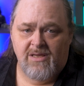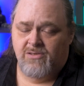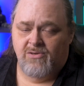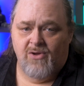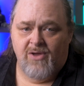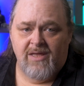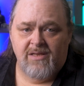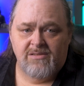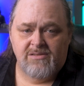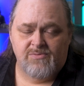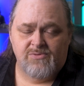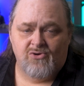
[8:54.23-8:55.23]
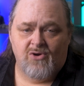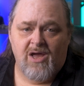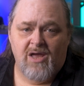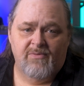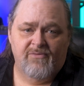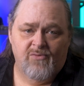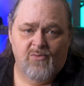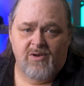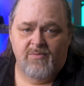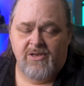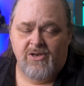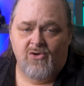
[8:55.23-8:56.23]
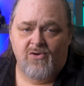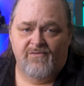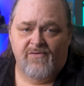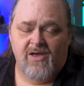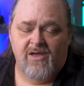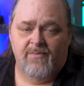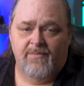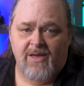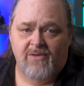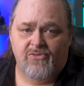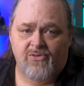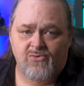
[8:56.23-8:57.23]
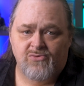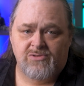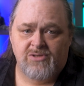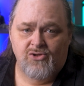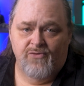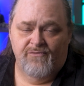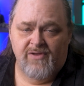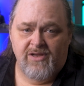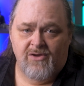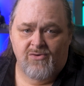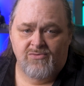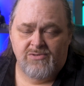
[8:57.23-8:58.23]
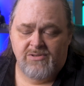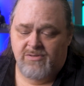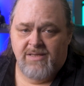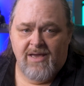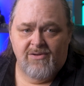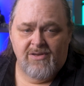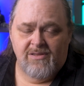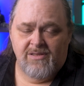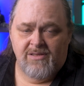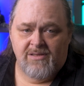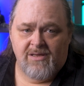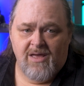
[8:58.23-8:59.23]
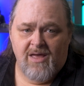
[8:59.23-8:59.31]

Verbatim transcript: So go ahead and subscribe if you want to be notified about those new videos. Down in the